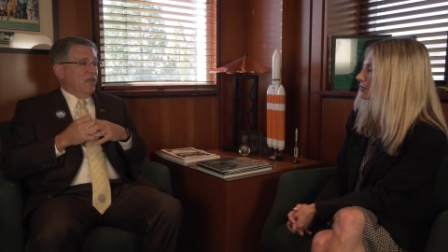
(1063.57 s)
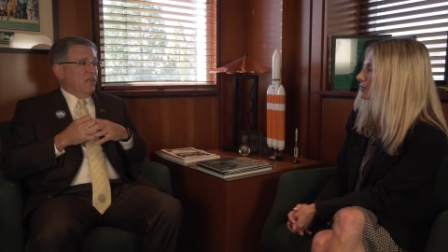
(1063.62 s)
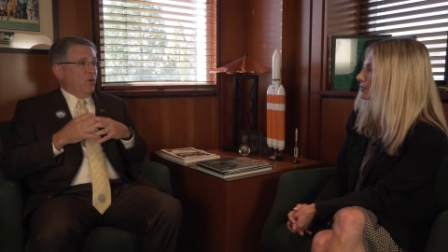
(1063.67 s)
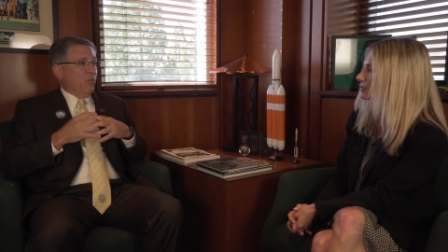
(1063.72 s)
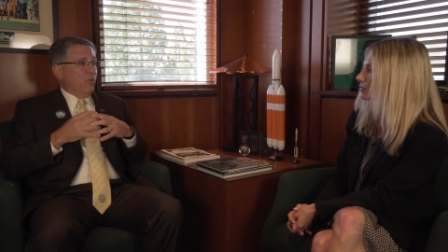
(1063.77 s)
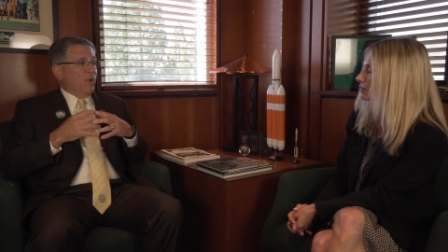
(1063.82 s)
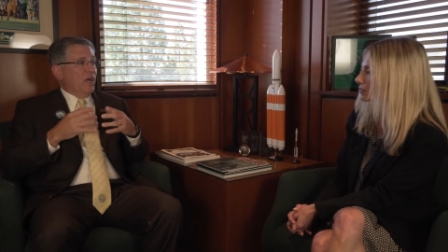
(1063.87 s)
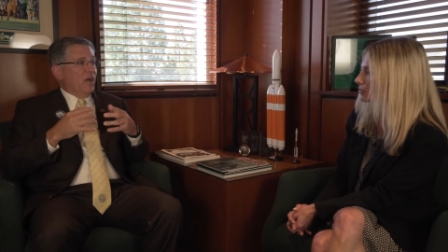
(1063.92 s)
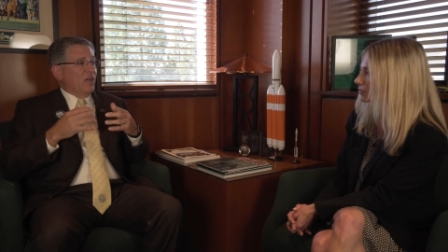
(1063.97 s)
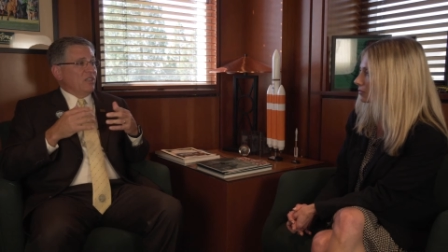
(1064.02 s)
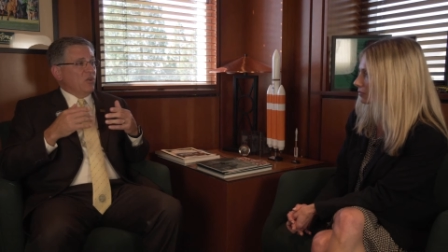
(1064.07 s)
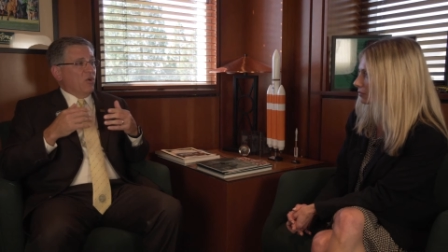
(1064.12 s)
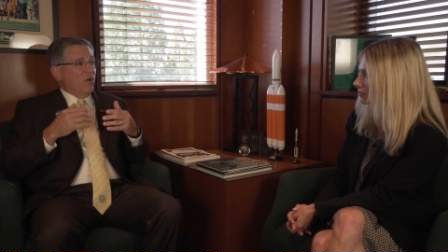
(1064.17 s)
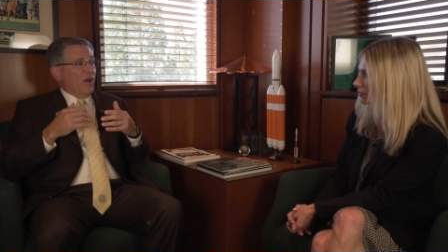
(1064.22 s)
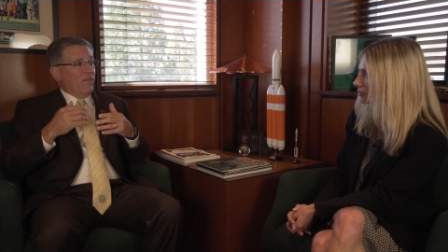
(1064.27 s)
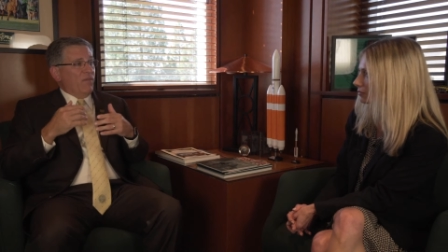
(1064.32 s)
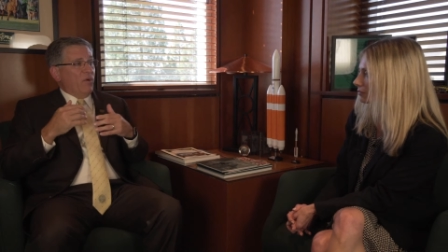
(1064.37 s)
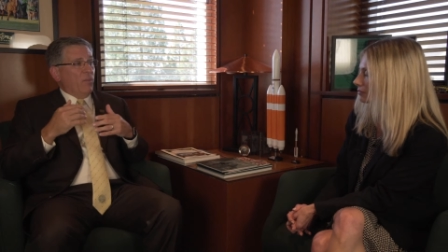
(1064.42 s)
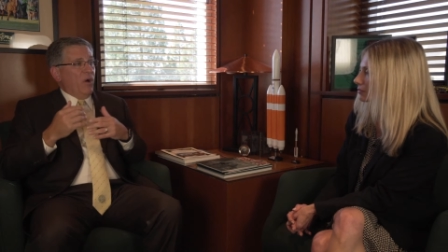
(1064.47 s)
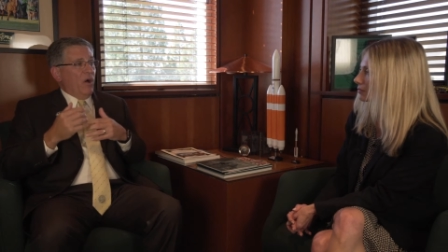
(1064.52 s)
Then we also
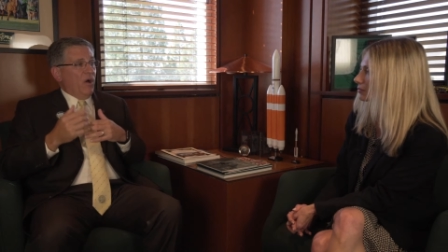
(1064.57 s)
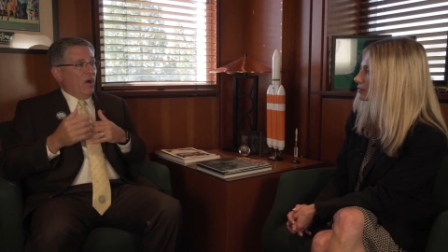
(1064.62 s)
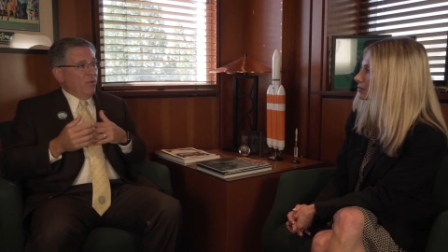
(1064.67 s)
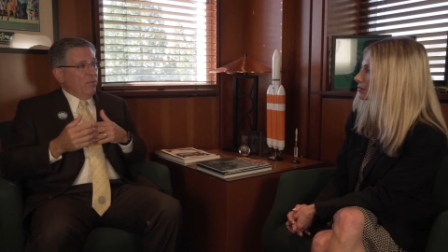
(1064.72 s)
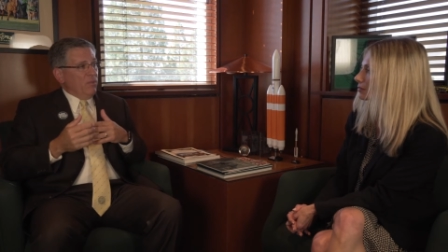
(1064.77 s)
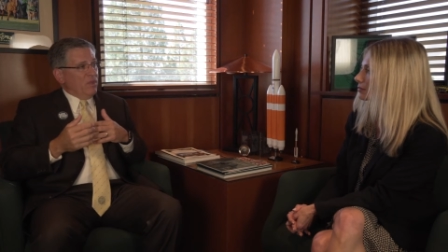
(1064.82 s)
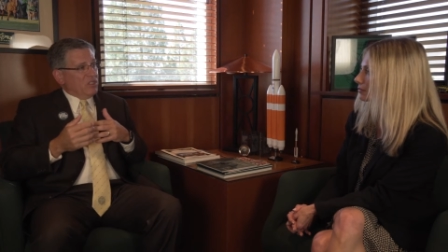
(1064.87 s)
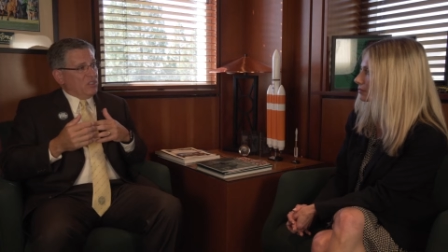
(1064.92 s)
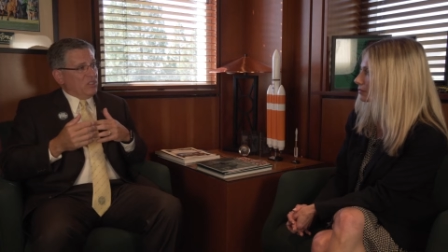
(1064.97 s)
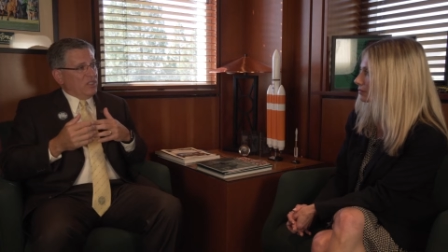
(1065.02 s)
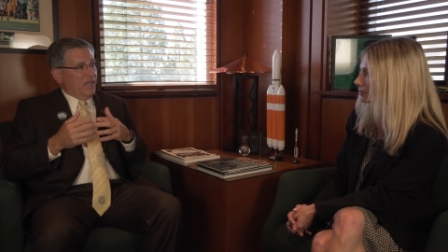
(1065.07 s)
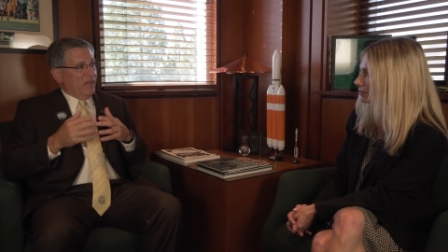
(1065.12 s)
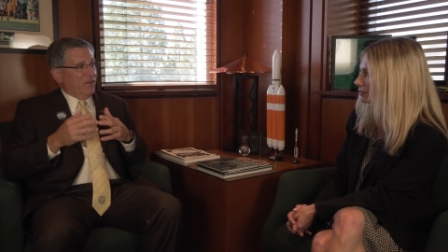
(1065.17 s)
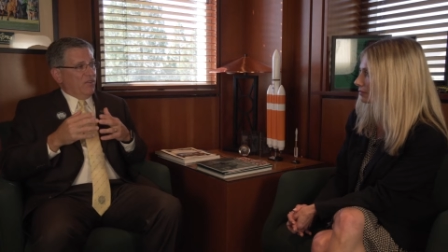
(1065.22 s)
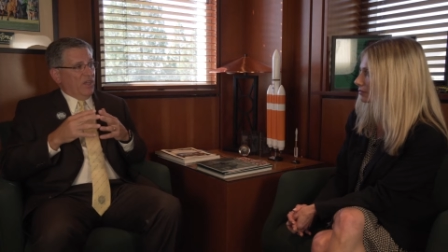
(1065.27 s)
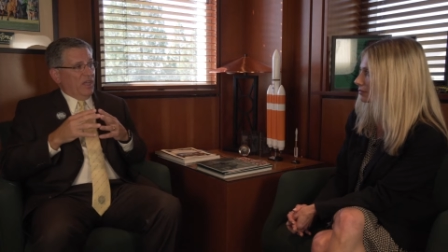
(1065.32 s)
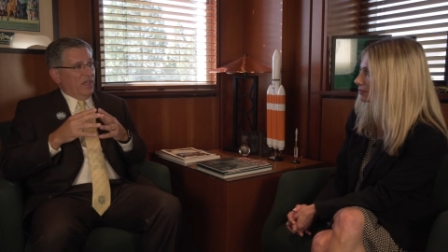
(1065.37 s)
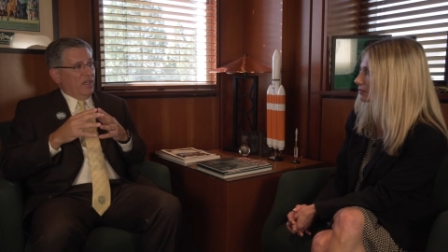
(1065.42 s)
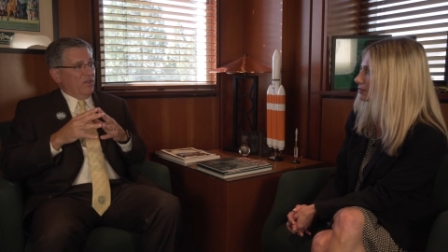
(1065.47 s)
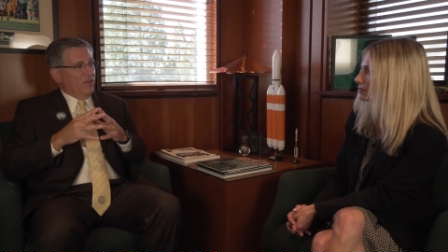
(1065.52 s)
have apartments
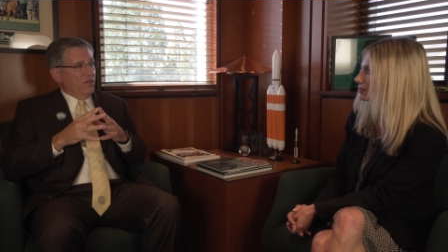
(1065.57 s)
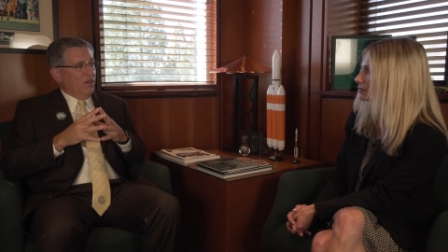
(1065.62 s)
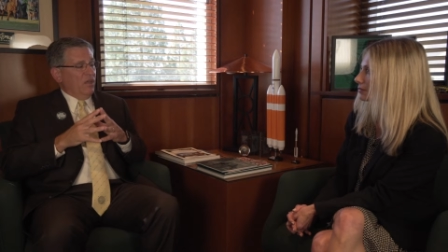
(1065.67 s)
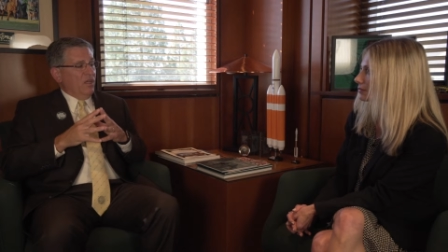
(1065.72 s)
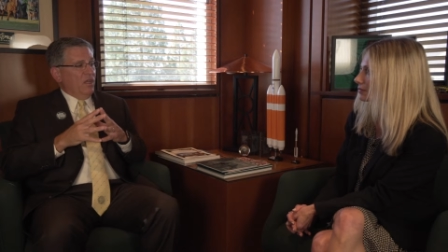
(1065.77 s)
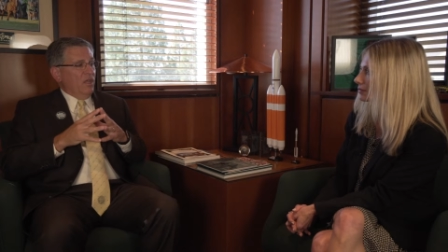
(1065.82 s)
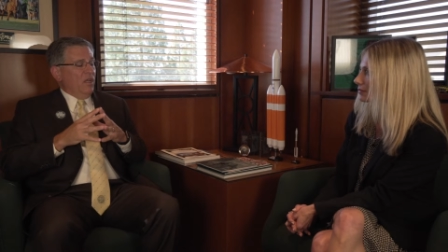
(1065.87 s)
downtown